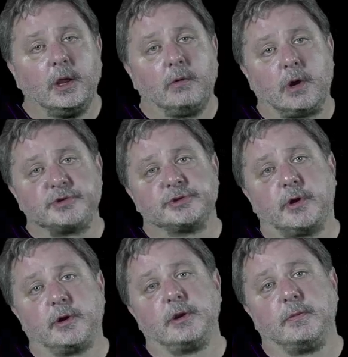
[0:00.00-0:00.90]
We're also
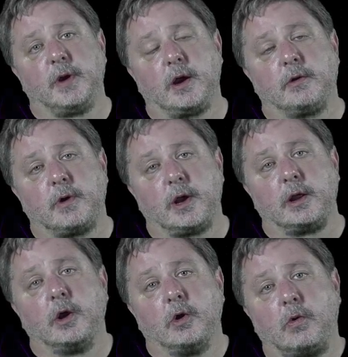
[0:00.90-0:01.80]
talking about, right,
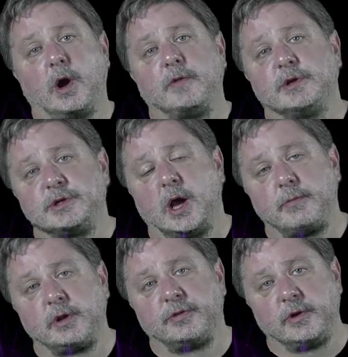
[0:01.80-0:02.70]
why the
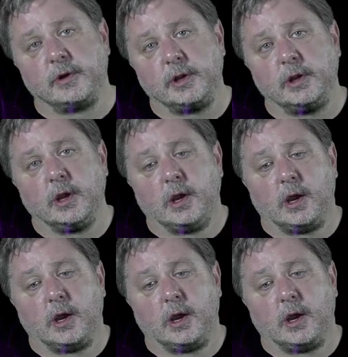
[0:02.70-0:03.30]
atomic theory,